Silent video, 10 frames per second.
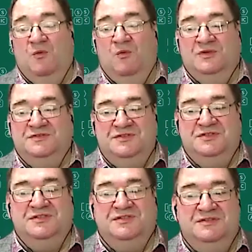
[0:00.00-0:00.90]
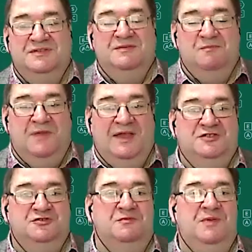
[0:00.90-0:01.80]
was to just make
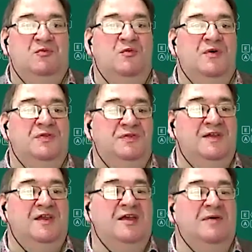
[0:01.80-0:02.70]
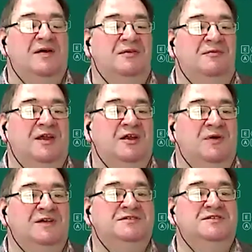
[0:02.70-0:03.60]
sure people were thinking about the right
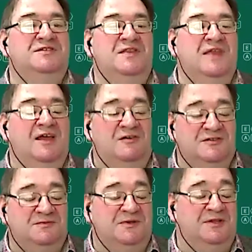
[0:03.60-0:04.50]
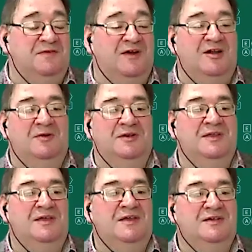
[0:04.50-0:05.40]
questions in their hospital environment
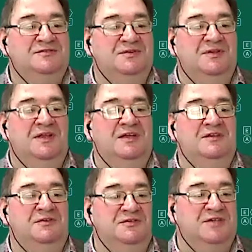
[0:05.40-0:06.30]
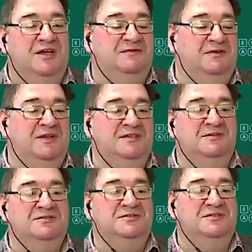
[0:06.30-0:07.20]
so that they can use high flow nasal
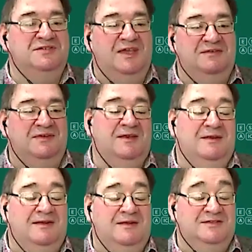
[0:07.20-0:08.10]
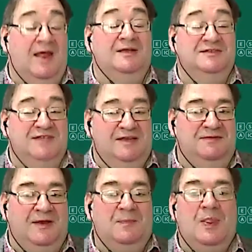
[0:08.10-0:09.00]
oxygen safely.
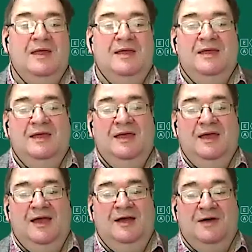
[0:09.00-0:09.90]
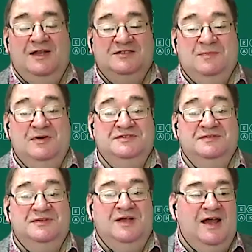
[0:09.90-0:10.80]
And I suppose
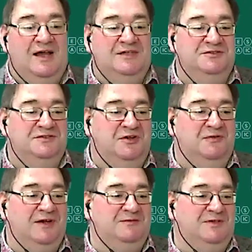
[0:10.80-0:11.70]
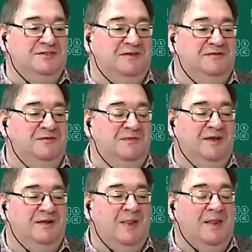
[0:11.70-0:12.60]
I should correct myself from
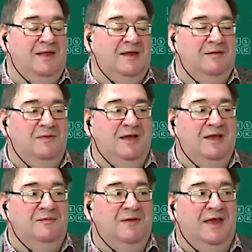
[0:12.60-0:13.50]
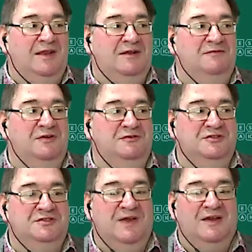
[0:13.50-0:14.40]
my inadvertent
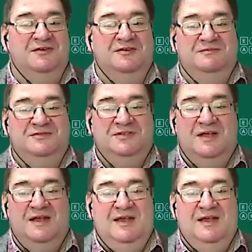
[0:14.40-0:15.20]
use of acronyms.